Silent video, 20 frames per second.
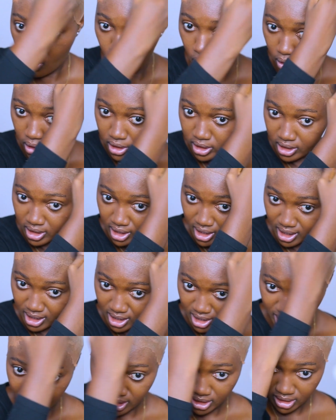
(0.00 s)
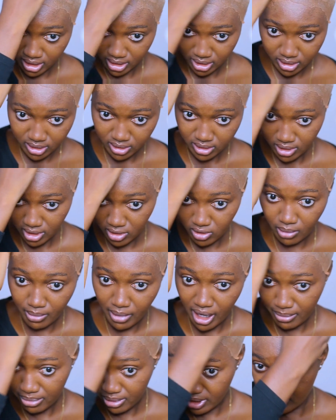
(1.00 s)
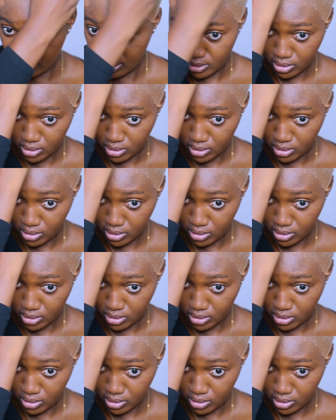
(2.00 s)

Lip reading: on the not applying